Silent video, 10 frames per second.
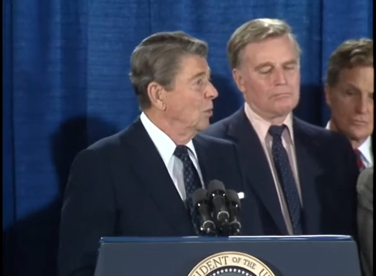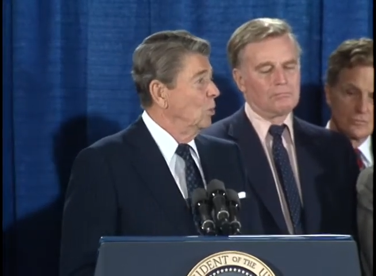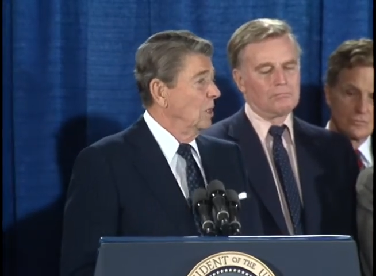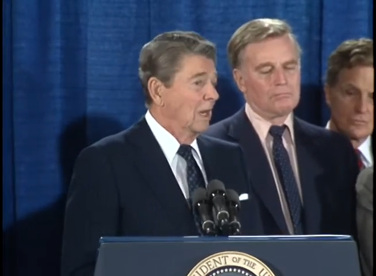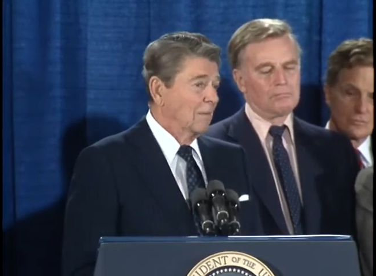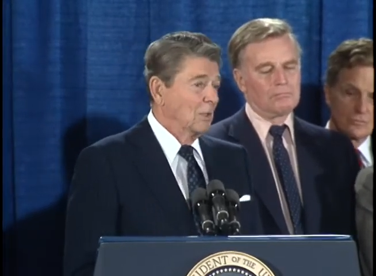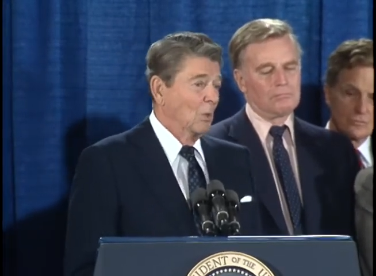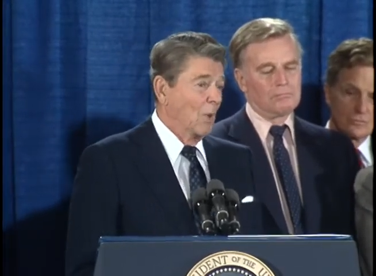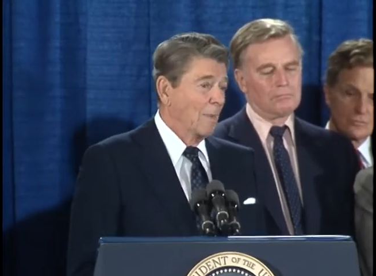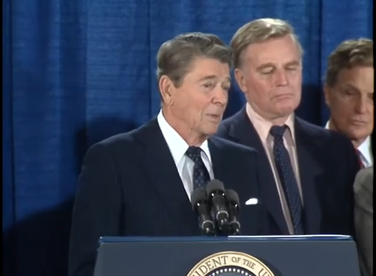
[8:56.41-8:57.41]
Speaker 1: who delivered
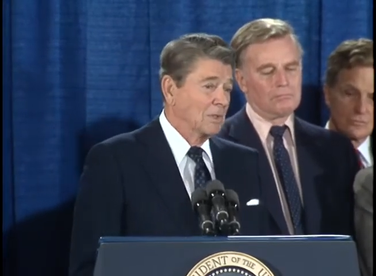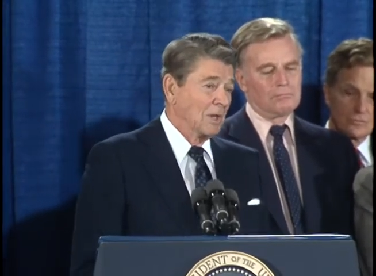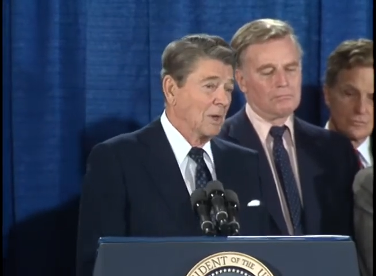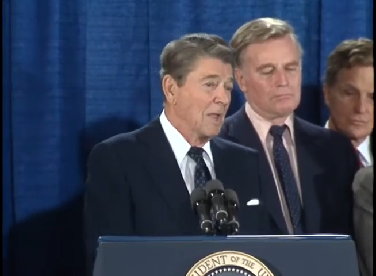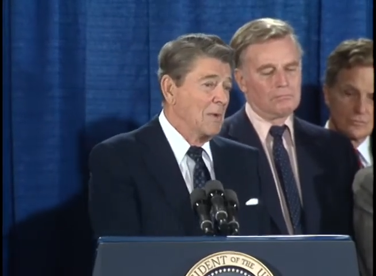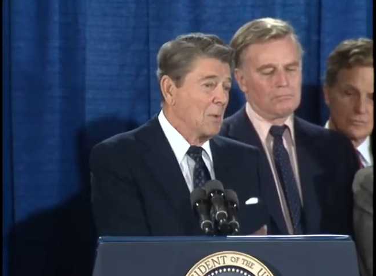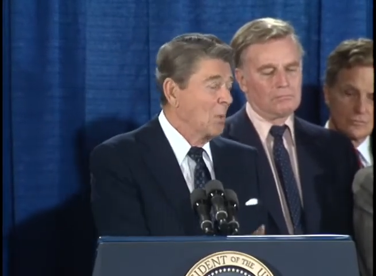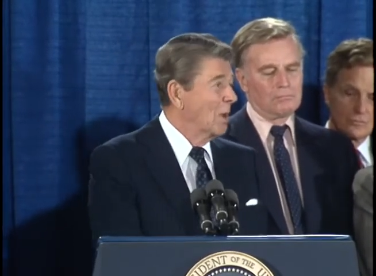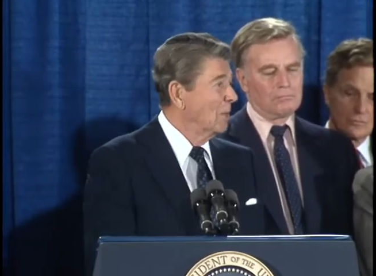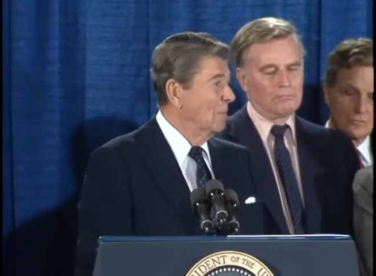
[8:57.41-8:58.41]
the weapons and
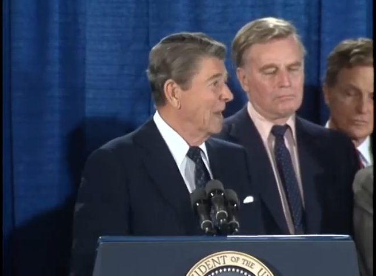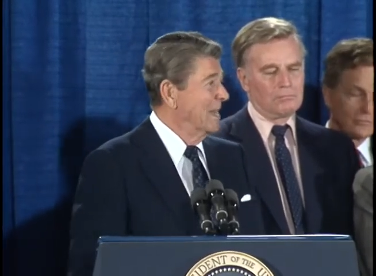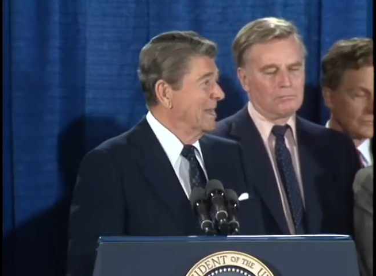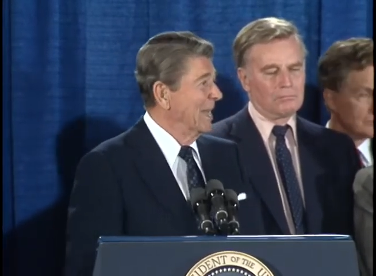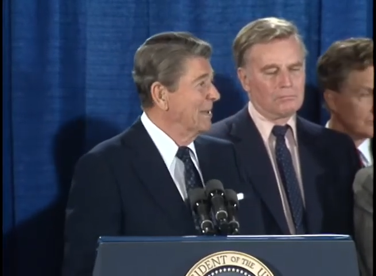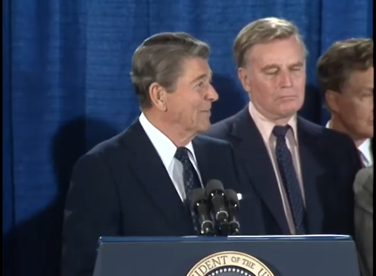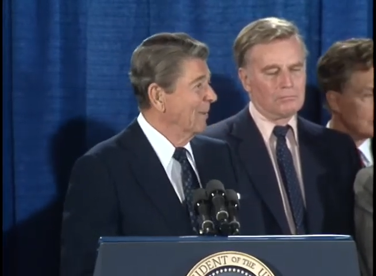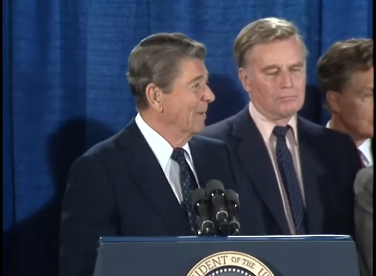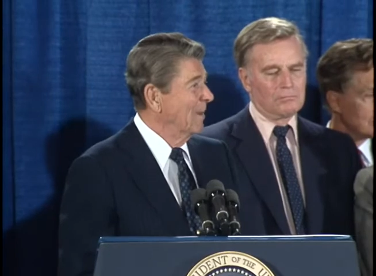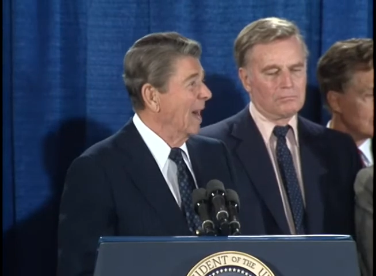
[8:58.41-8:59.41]
where the money came
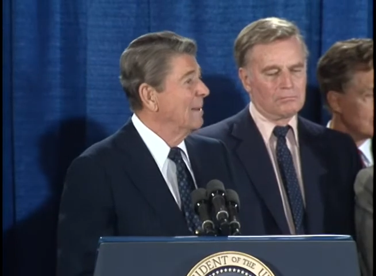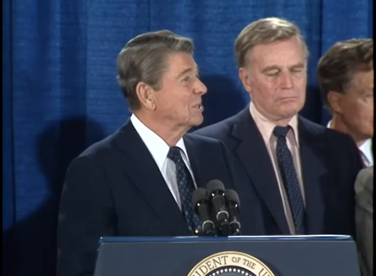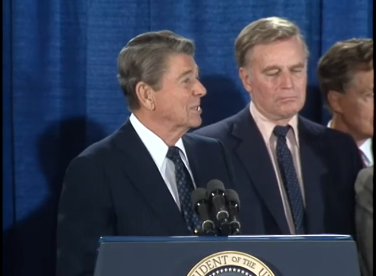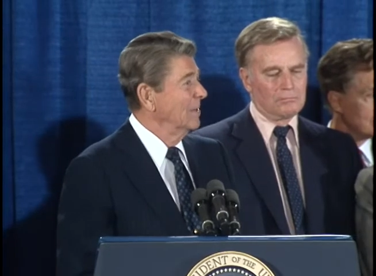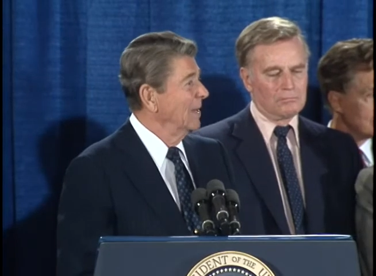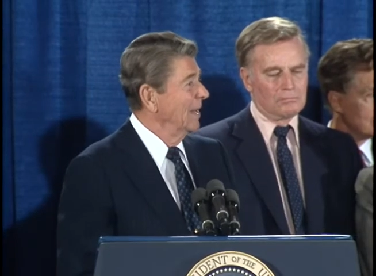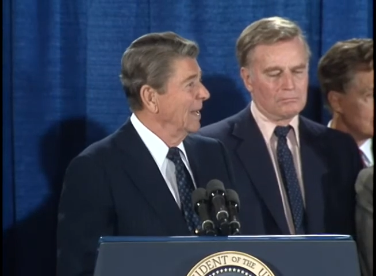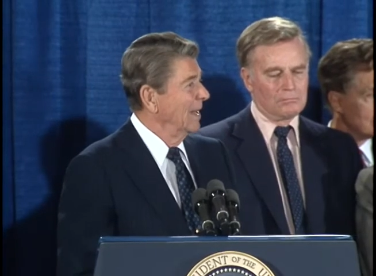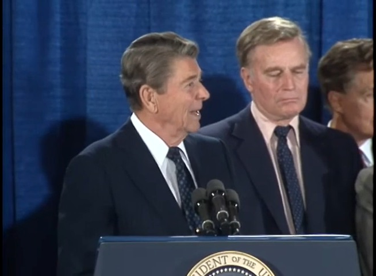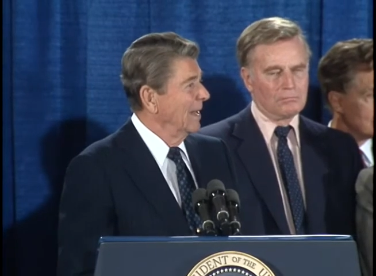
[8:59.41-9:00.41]
from. I'm Mister
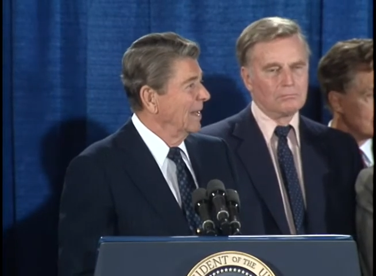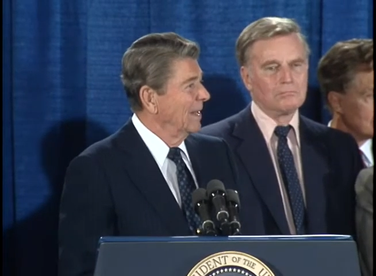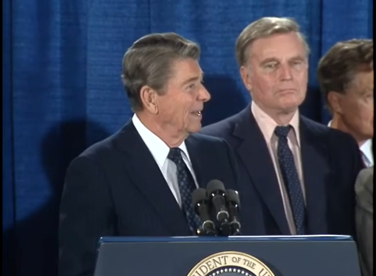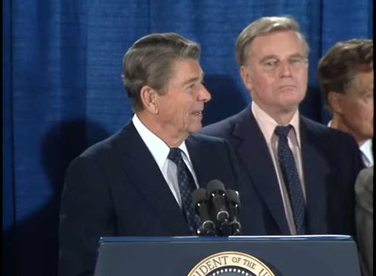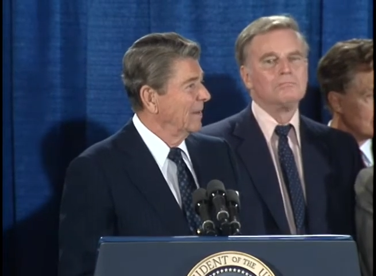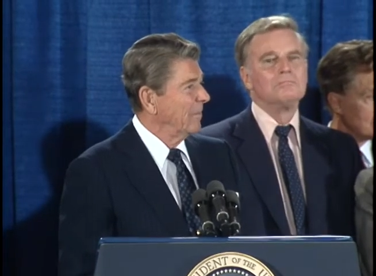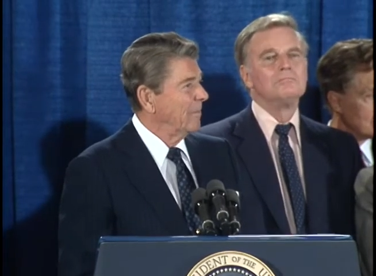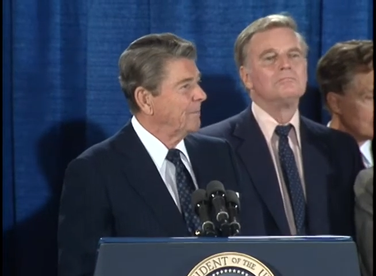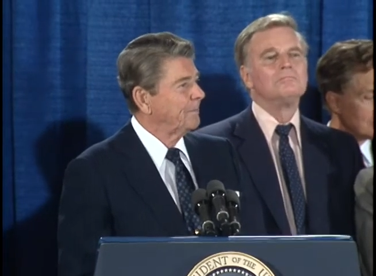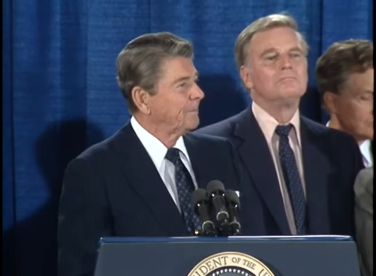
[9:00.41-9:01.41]
President, what, what hope,
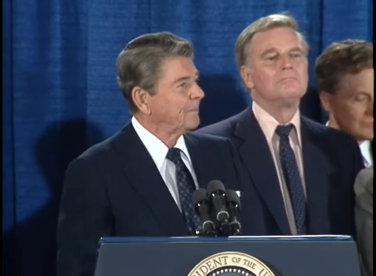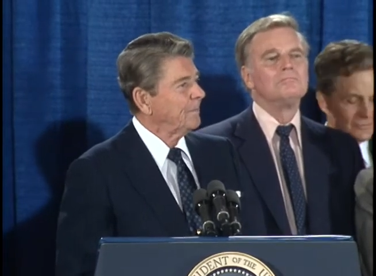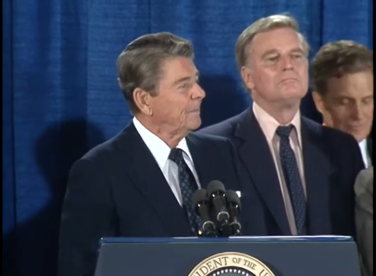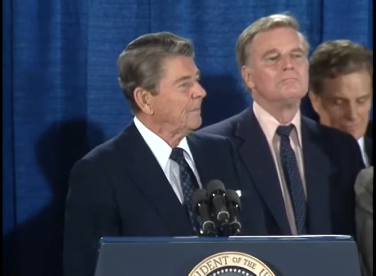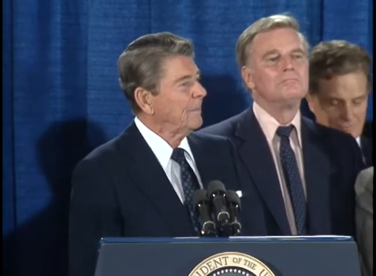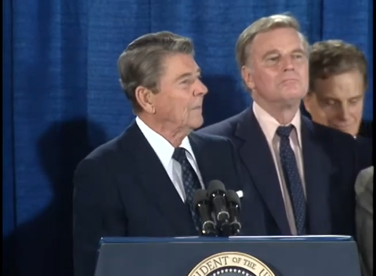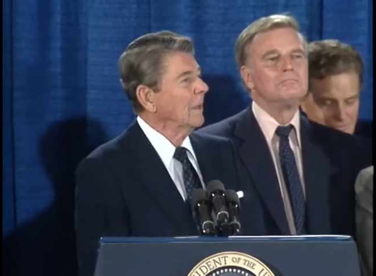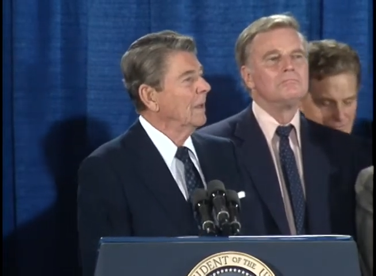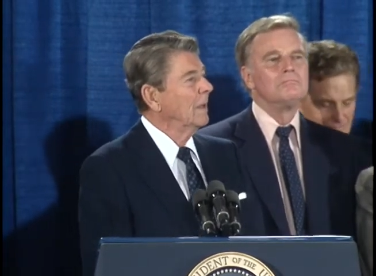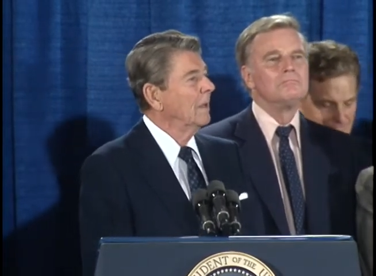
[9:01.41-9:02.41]
do you, what hope uh,
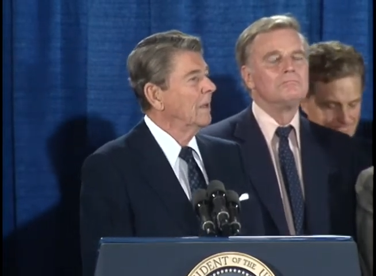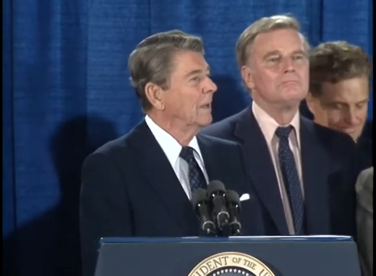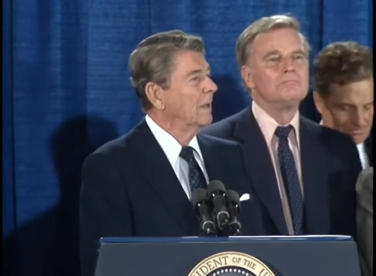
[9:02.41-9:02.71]
do you think there